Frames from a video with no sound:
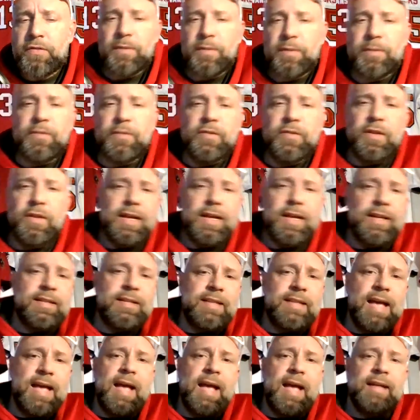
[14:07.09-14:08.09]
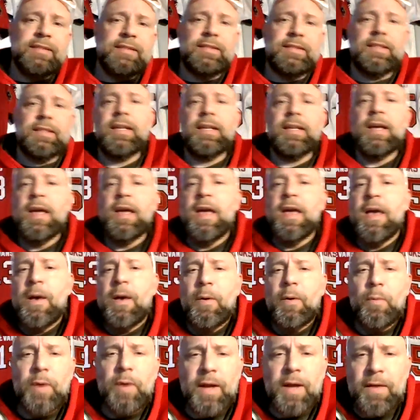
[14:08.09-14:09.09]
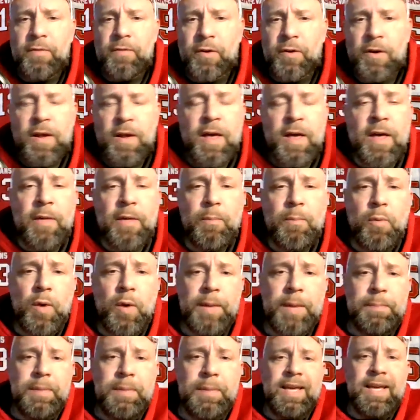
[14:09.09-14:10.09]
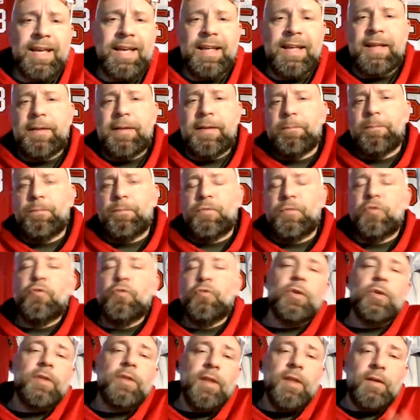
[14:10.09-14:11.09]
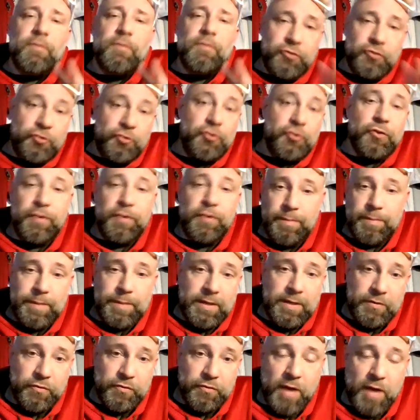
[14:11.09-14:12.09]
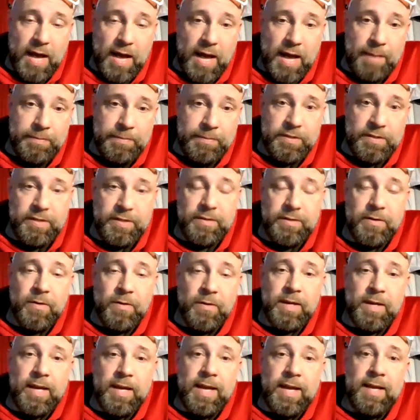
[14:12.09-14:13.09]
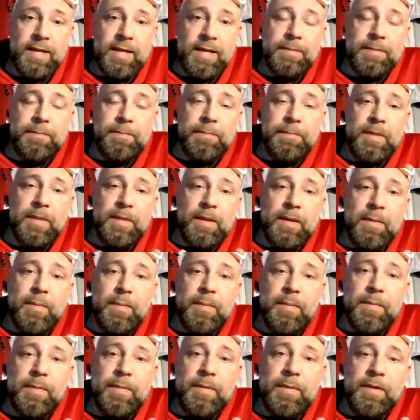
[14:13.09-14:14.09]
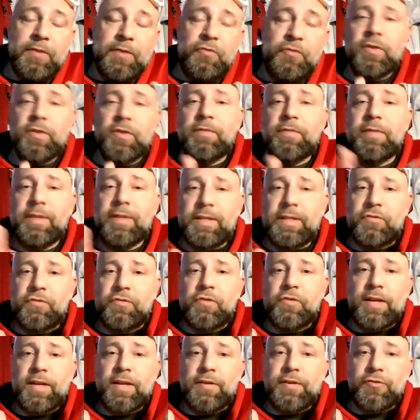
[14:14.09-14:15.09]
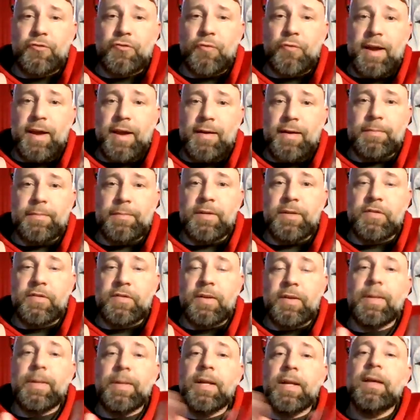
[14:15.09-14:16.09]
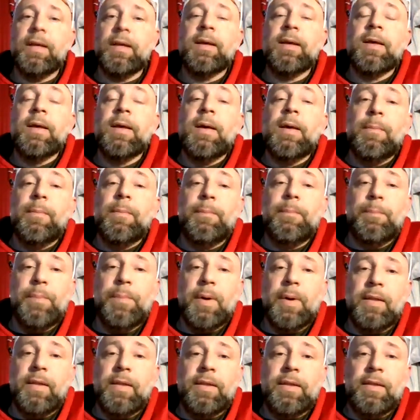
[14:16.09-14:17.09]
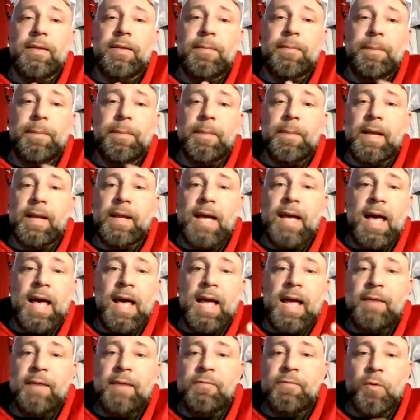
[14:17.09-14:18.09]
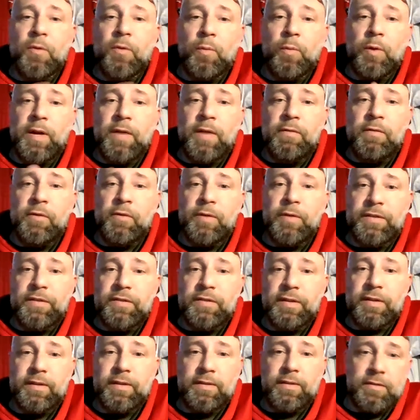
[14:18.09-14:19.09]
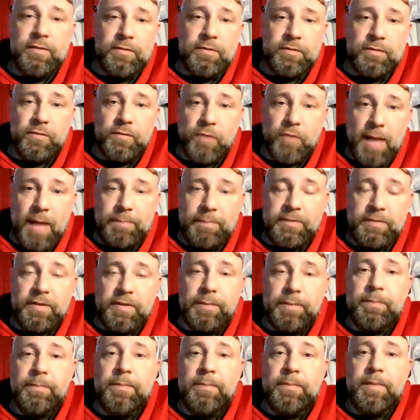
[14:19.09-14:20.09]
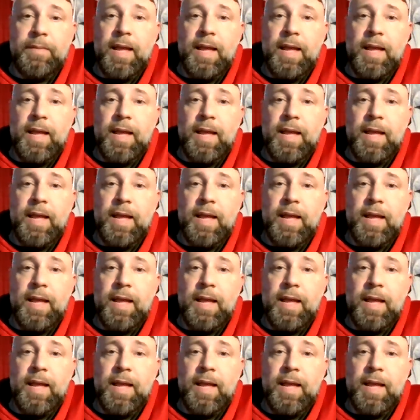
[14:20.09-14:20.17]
Now, we still had taxi, whatever. Point being, Jordan Love shouldn't have been dropped, okay? He should have at least tried to trade him to somebody. But the guy, for whatever reason, dropped him.